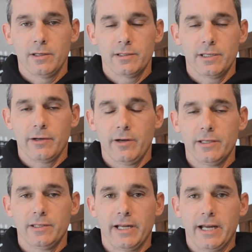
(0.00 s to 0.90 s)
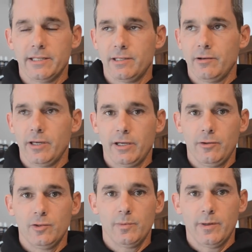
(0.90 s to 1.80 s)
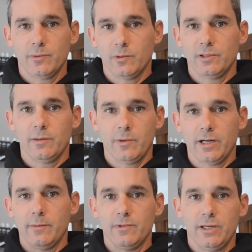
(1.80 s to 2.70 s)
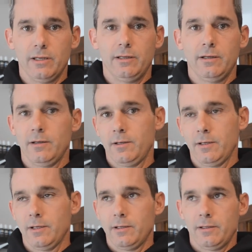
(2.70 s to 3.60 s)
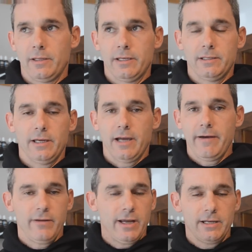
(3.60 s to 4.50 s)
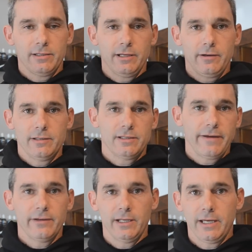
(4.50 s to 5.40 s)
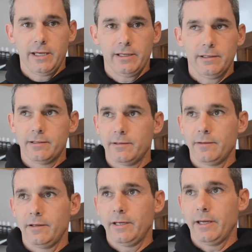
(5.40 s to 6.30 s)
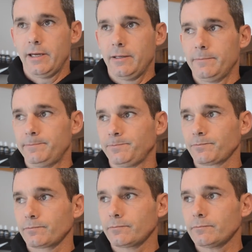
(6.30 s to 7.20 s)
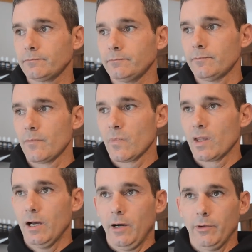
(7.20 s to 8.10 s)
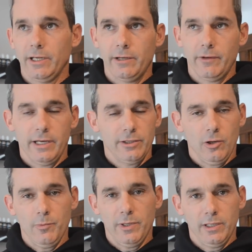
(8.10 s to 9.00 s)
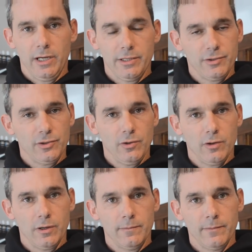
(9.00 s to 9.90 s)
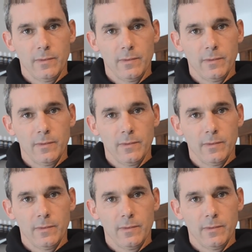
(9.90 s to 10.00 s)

cigarettes. Like, I still get goosebumps when someone comes in. They say, I haven't had a cigarette in 7 days. And we're getting ready to open another store